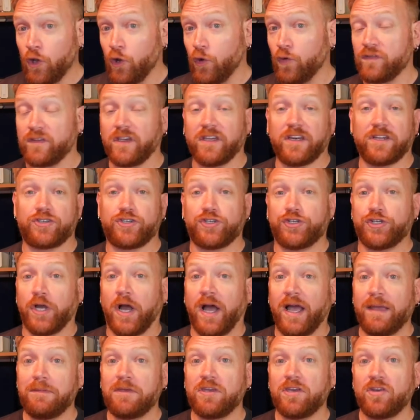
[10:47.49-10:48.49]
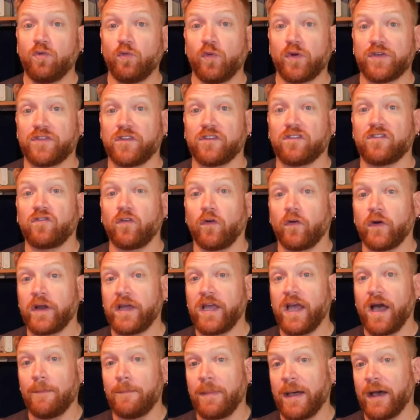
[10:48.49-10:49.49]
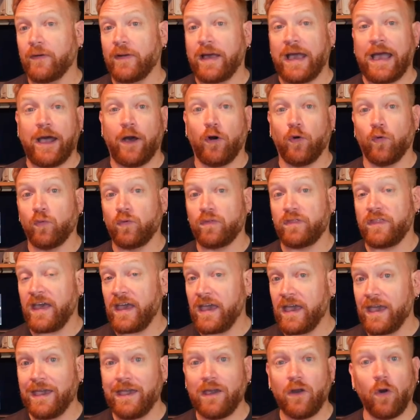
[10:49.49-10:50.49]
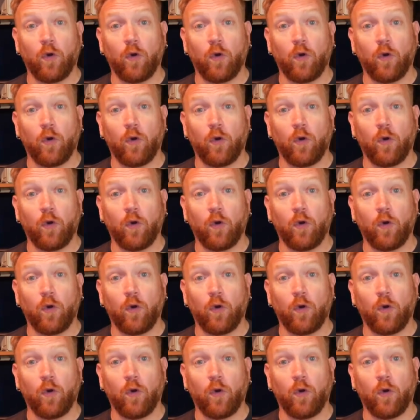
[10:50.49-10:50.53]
who's going to chime in with the story about how they